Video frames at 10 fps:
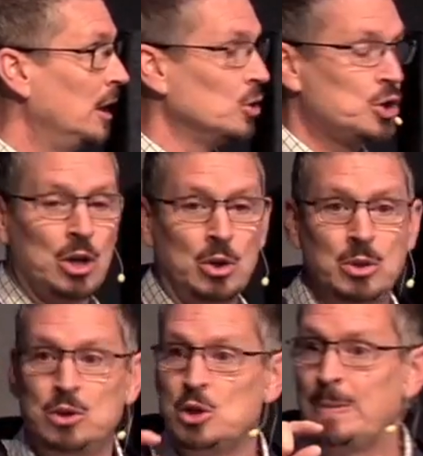It'll show
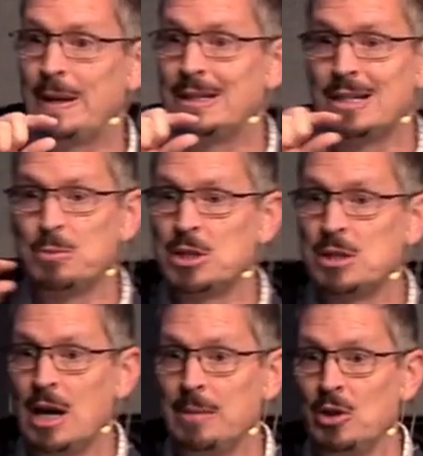you you spent this
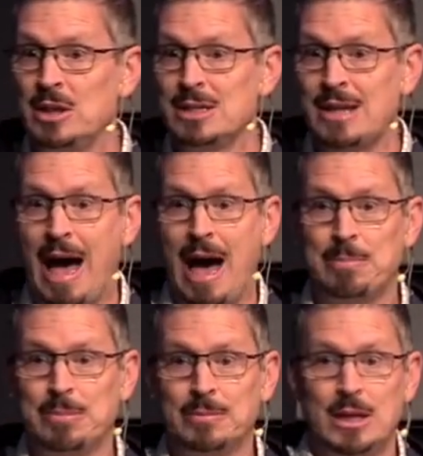much time on this
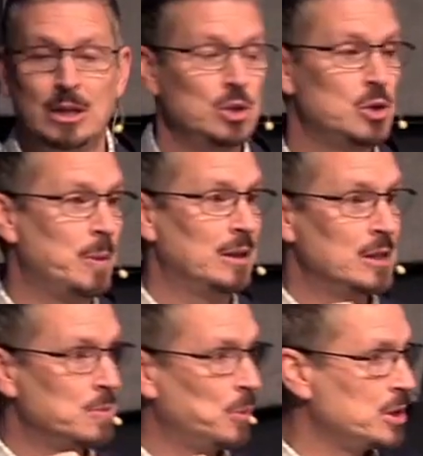app you
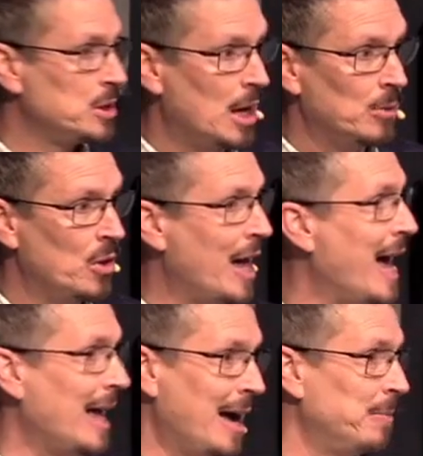spent this much time on
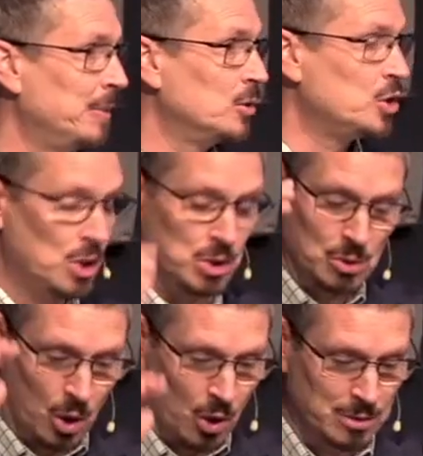that app. It'll show
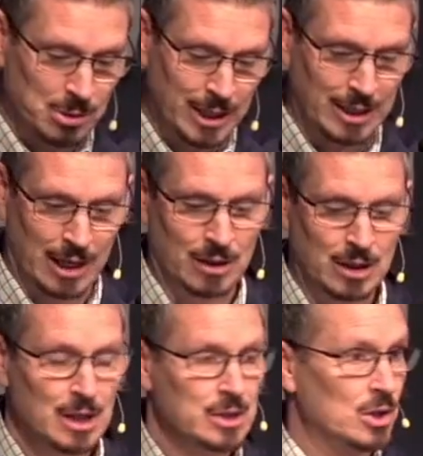you all the breakdown.
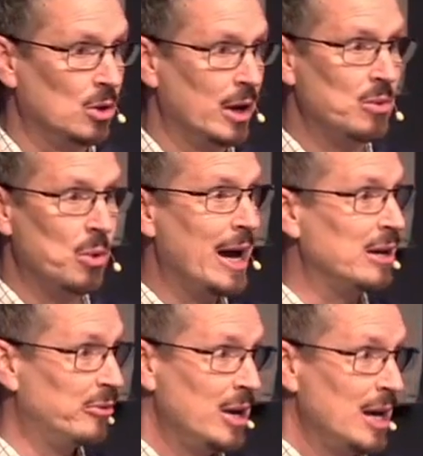It's a great
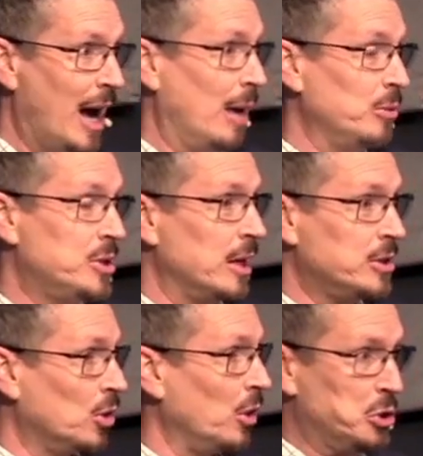way of, I would
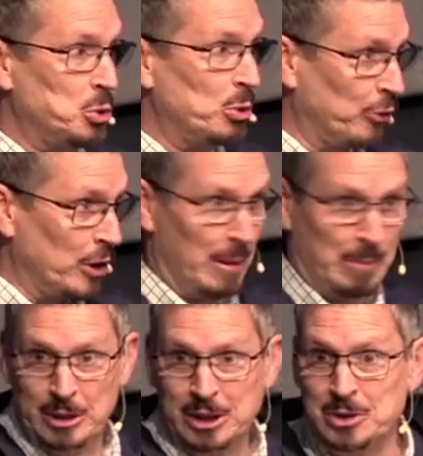say, it's a great tool for
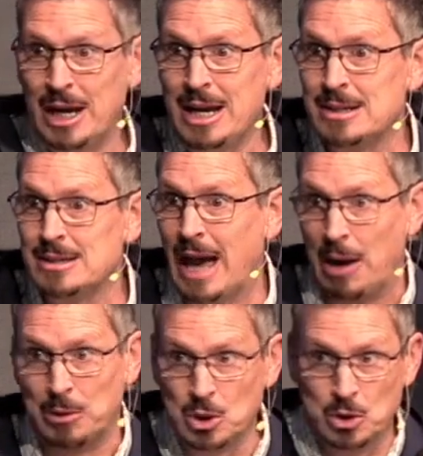numbering your days.
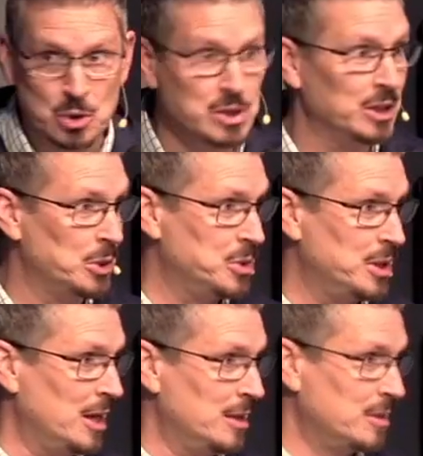How are you using
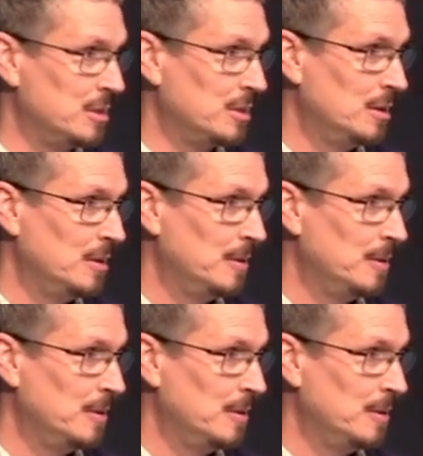those days?